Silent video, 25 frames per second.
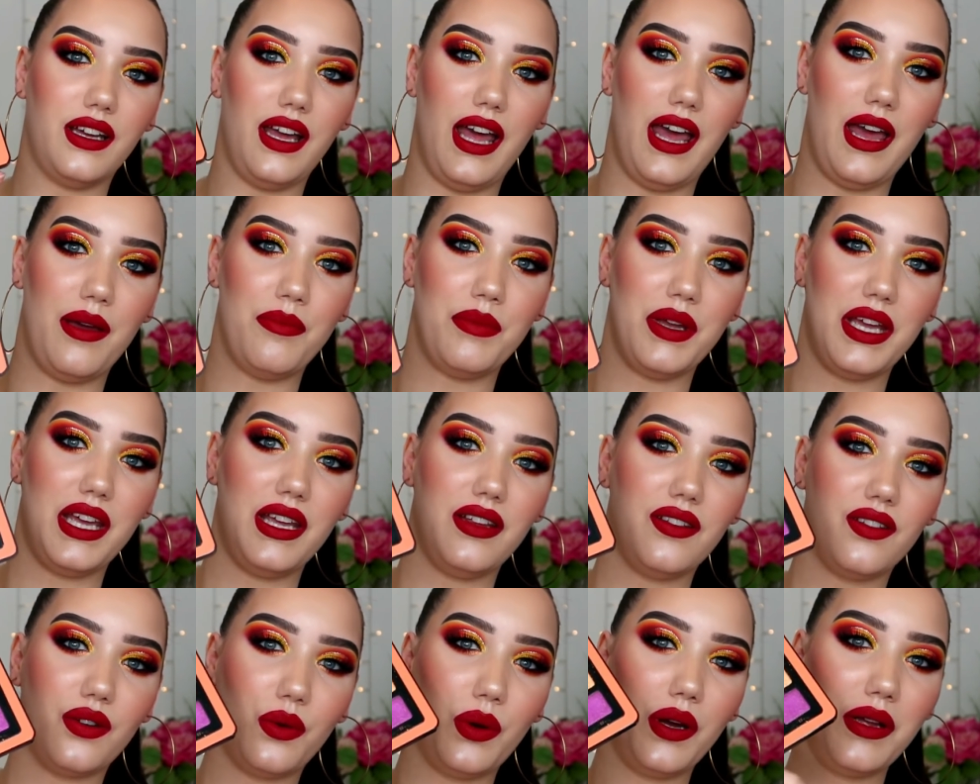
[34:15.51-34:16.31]
It
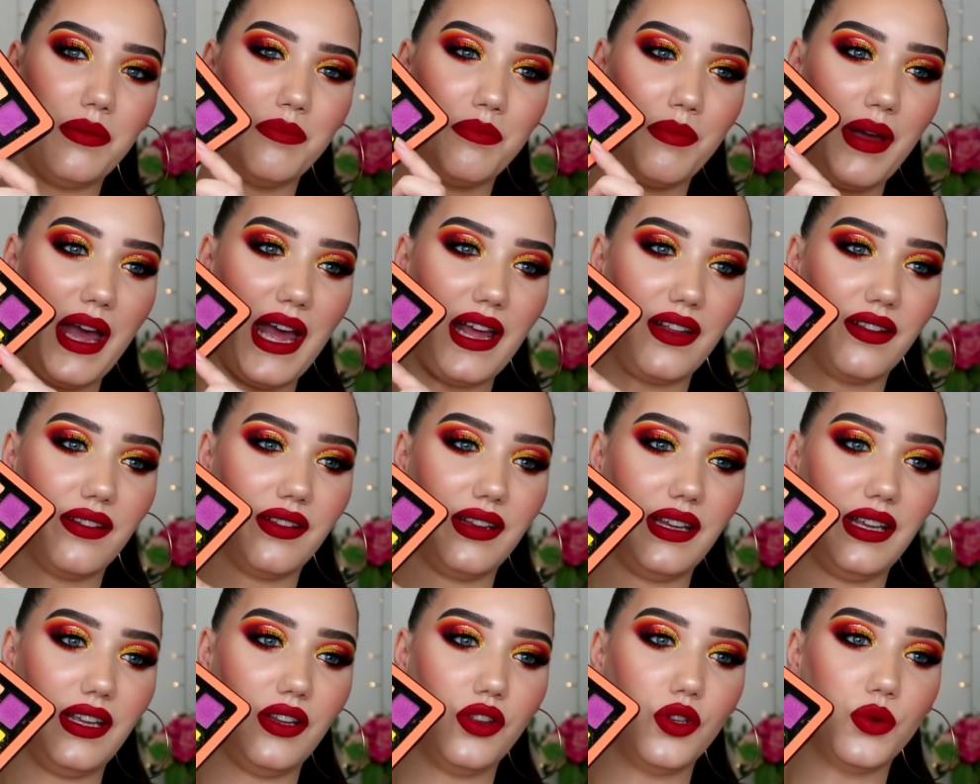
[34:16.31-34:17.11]
is quite
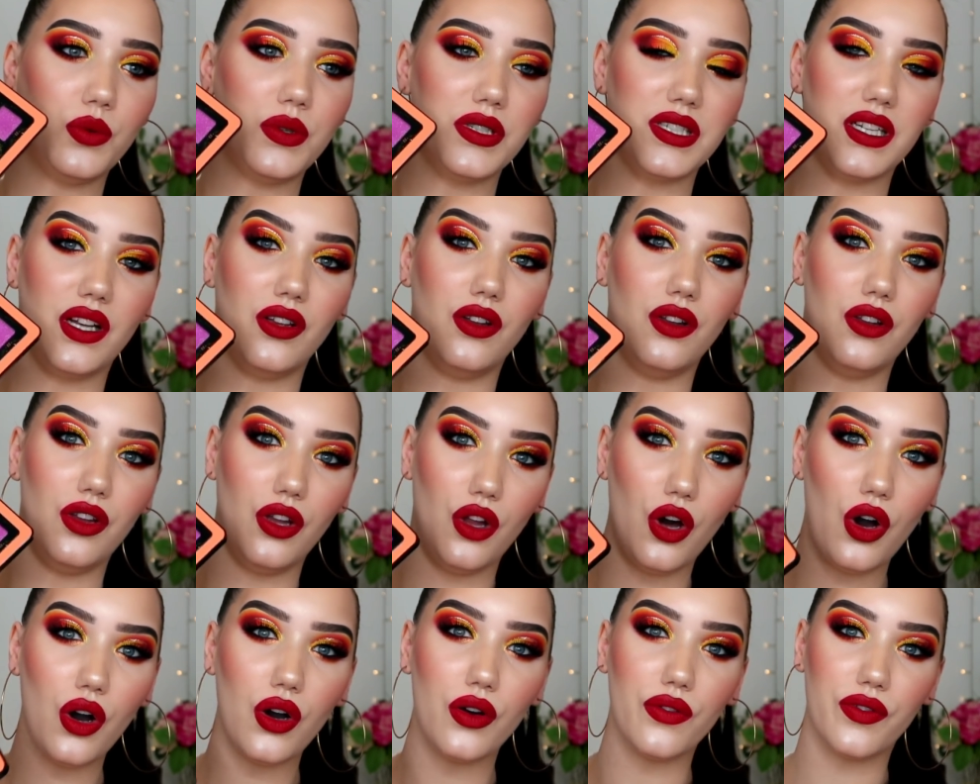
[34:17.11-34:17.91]
messy. There was a
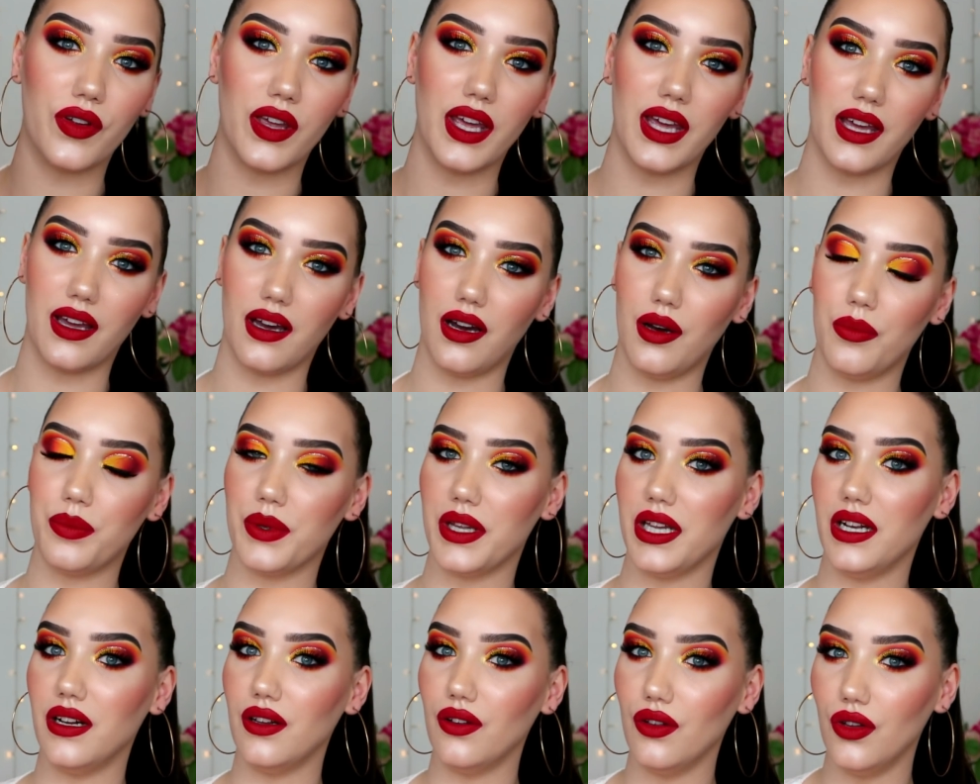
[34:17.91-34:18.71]
lot of kick
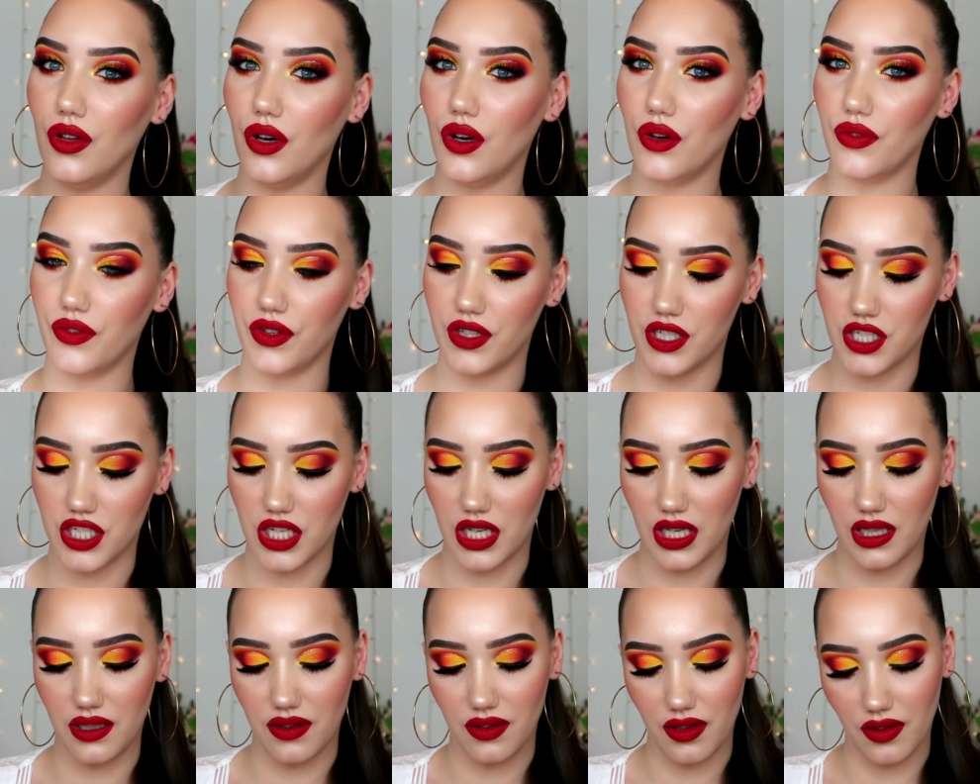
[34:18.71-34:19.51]
up in a lot of the
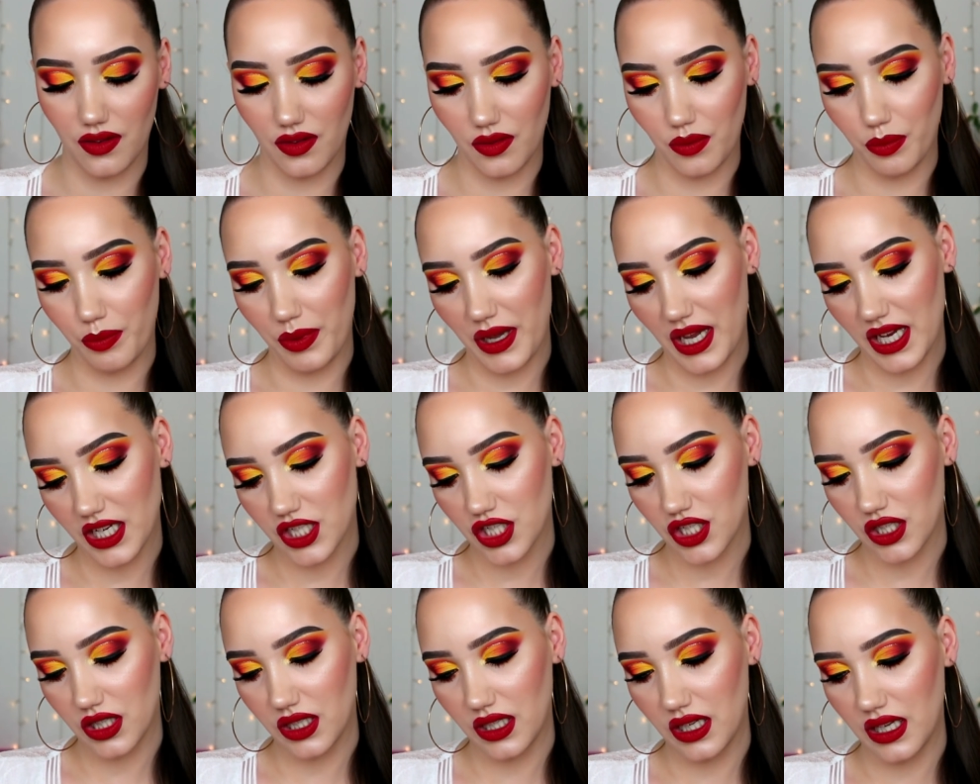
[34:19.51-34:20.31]
shades,
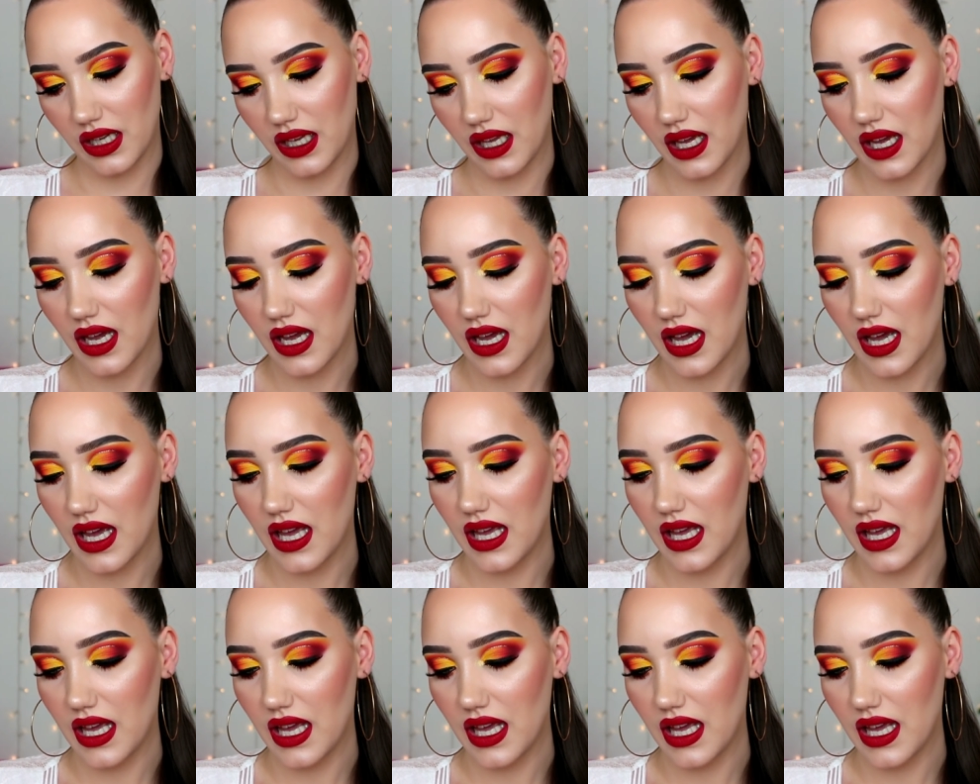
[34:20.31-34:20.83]
especially